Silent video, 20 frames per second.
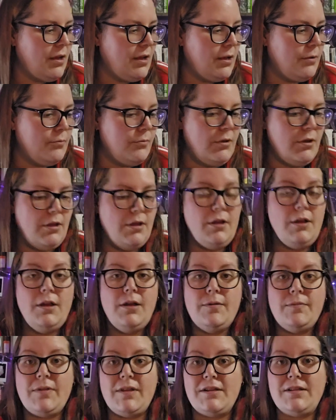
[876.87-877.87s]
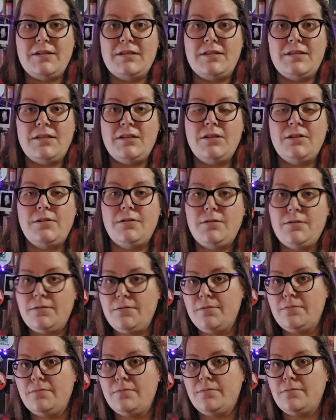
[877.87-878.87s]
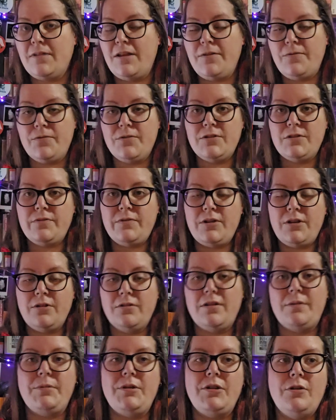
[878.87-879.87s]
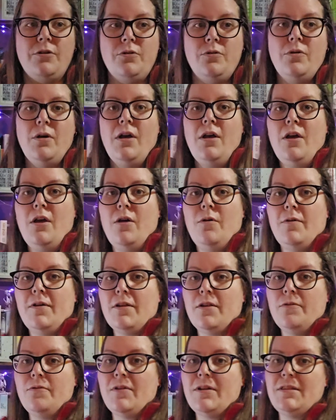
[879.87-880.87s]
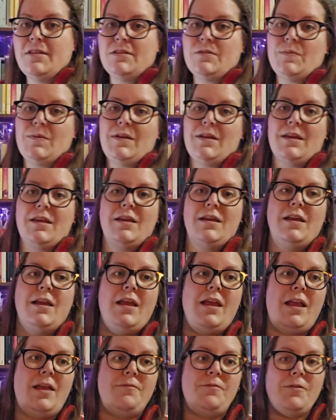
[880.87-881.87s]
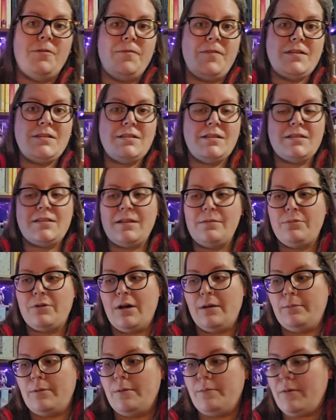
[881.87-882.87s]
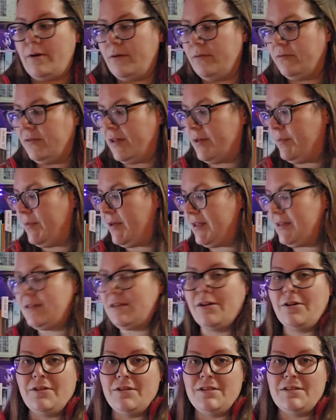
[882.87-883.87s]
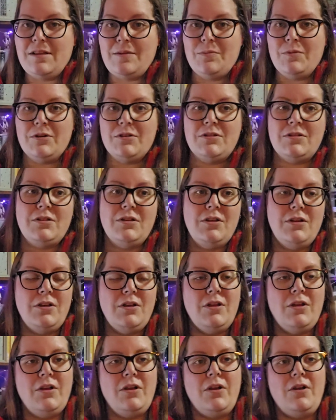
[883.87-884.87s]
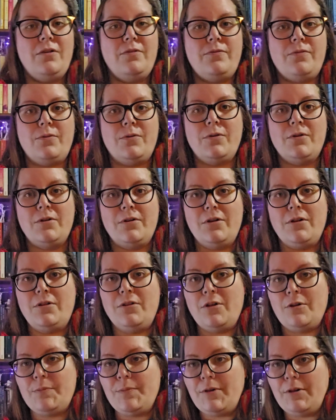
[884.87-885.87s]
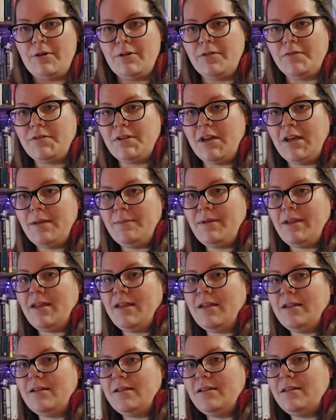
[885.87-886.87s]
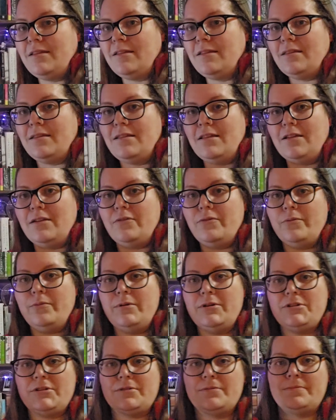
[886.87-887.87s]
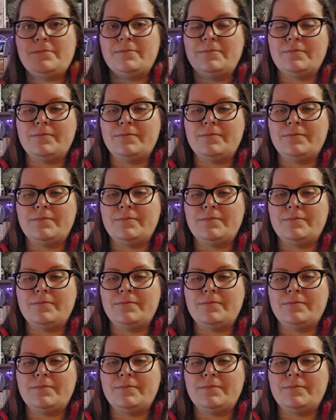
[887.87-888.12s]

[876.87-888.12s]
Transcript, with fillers: Um, that is it for this video. Let me know what you've read this week if you're facing the same problem of like being stuck on the same books for a long period of time and thank you for watching.